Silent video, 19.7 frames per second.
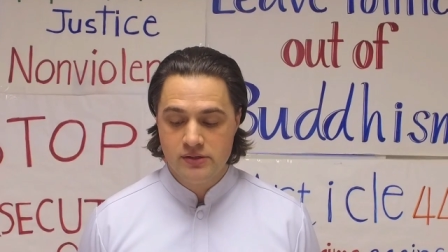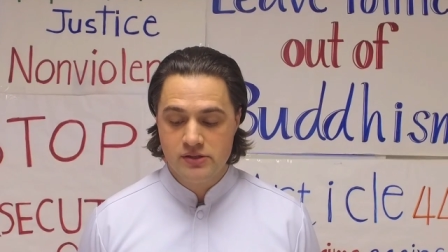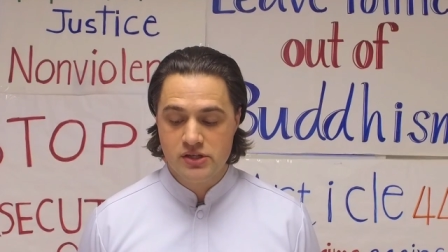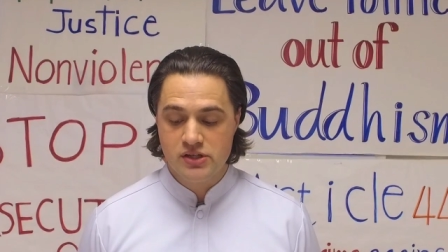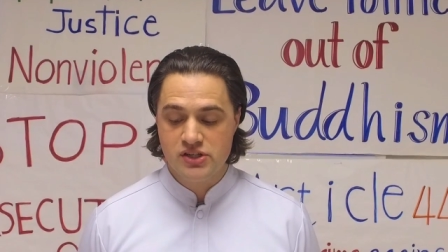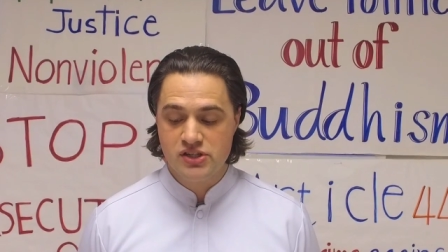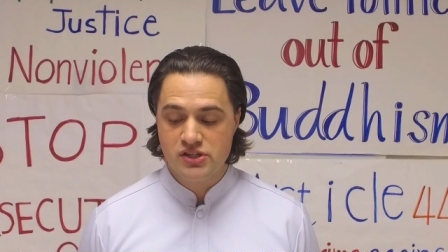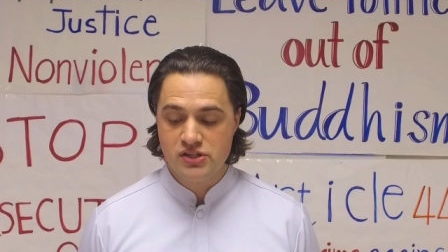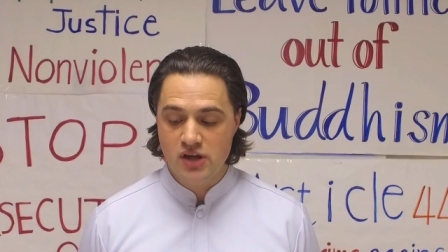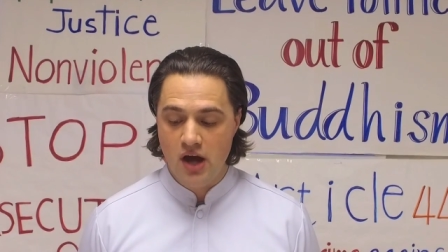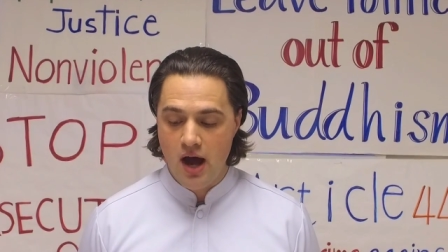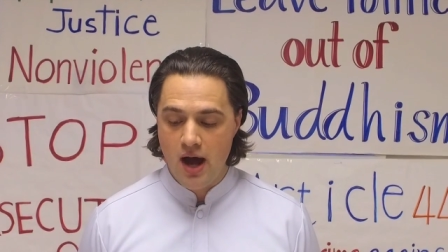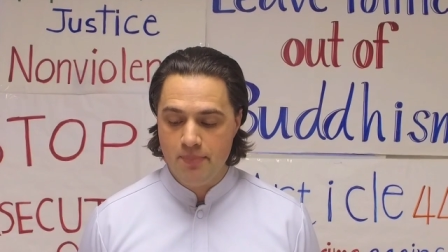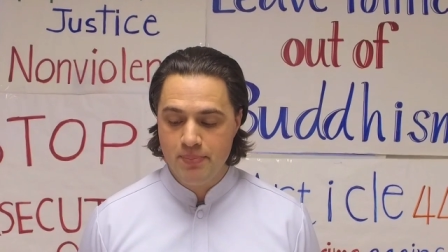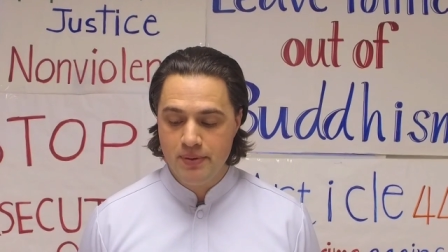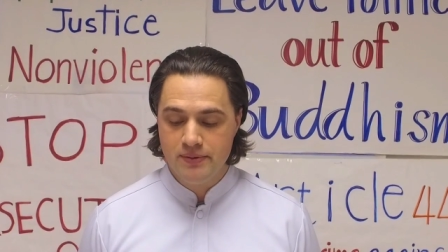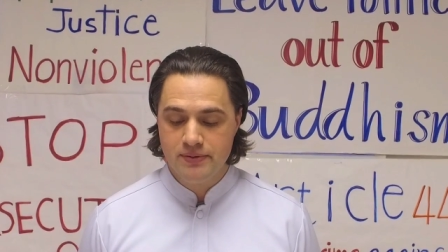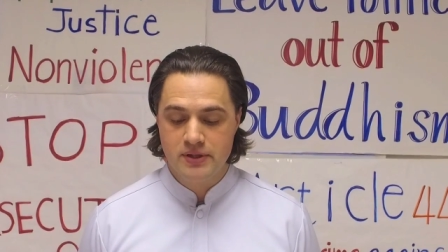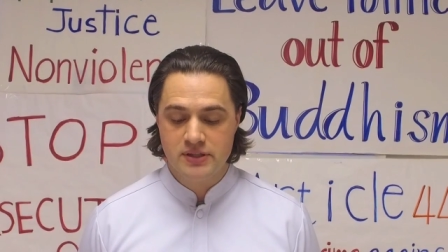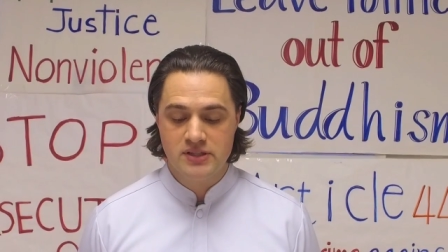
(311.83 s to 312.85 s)
to
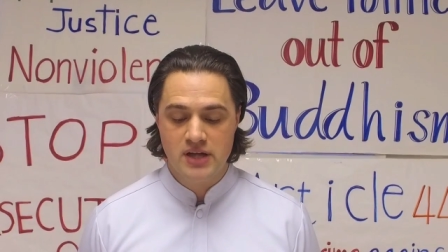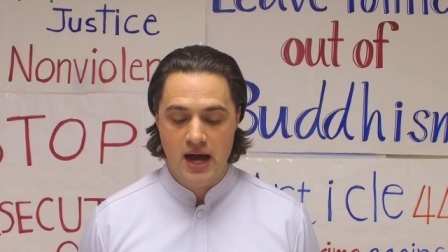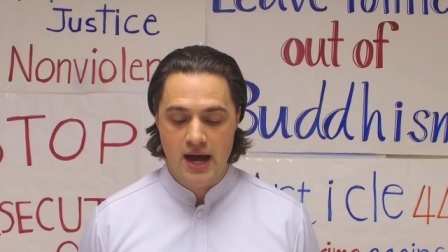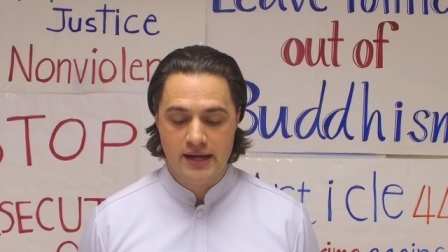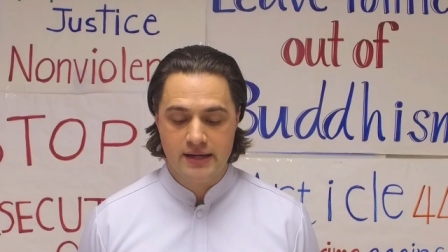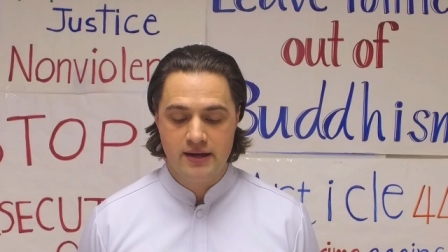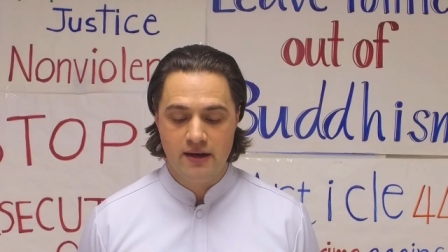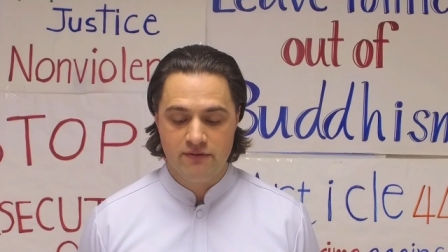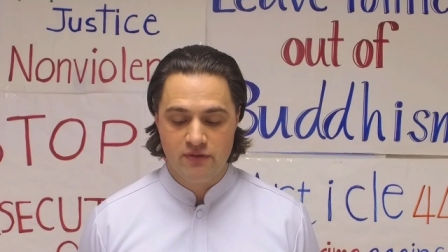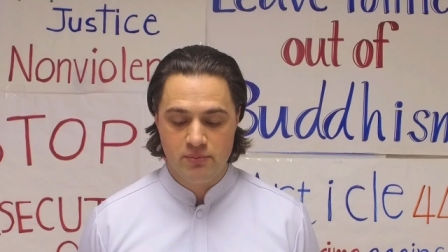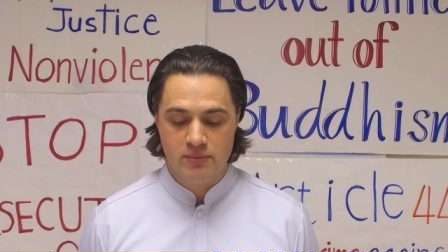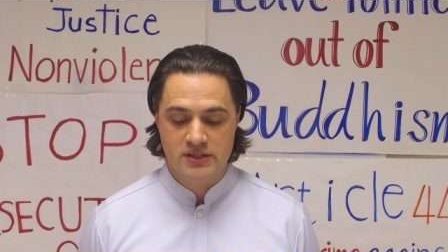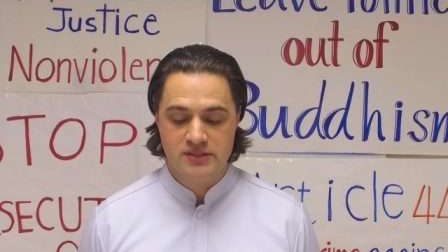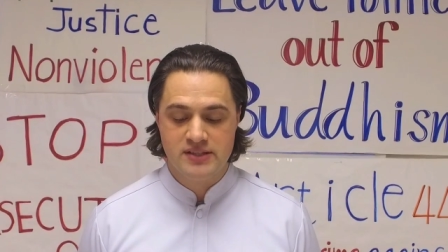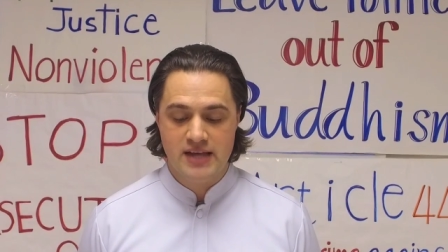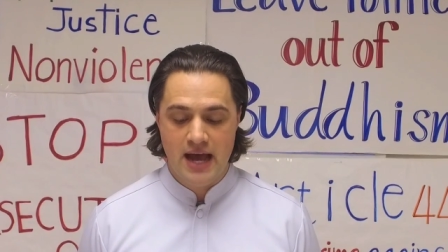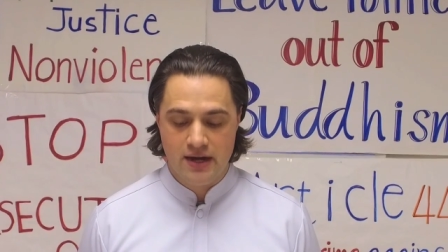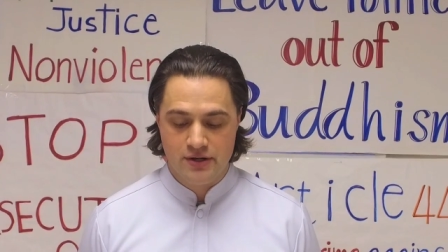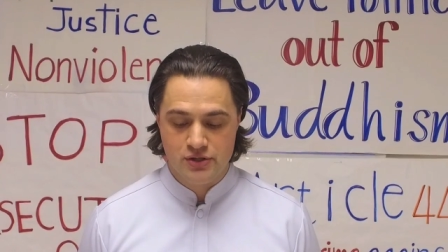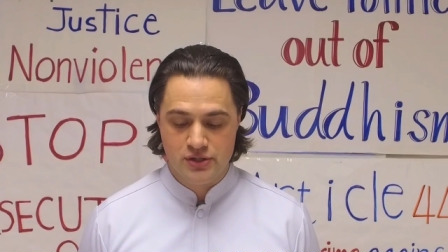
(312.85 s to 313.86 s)
stop the Thai
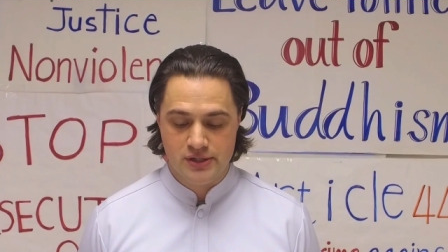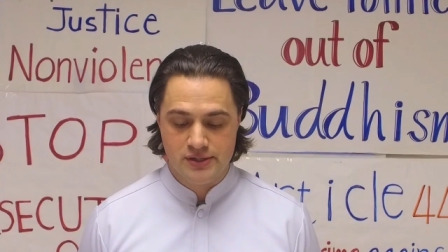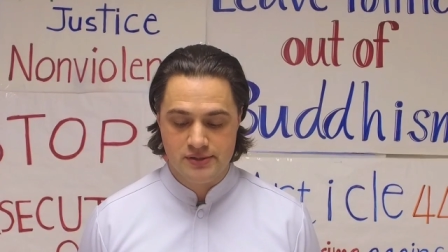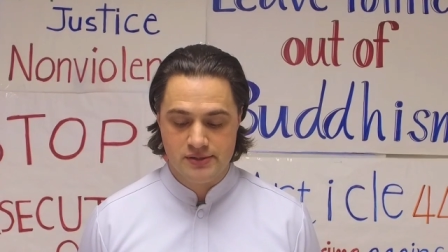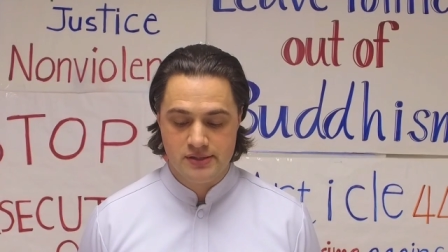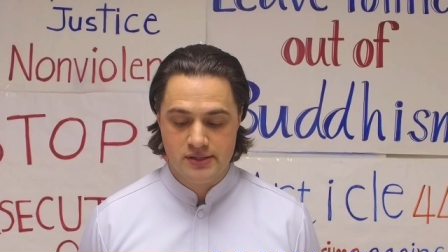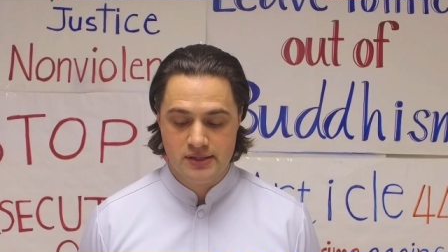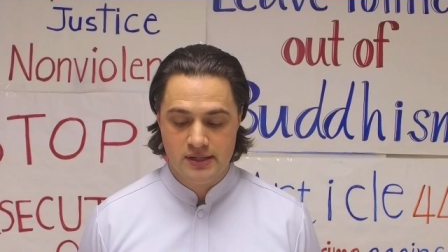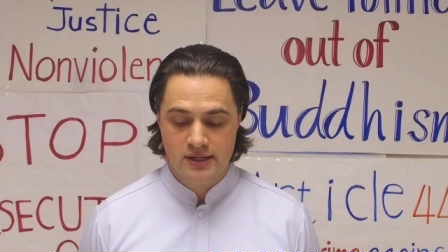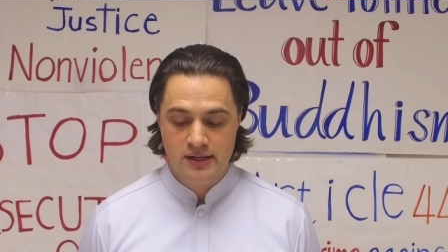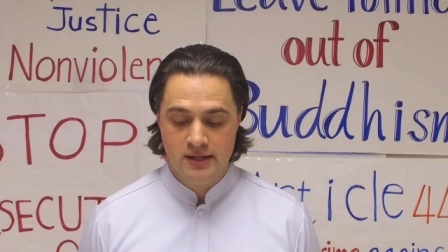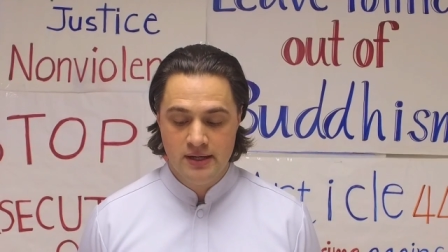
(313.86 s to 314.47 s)
government's actions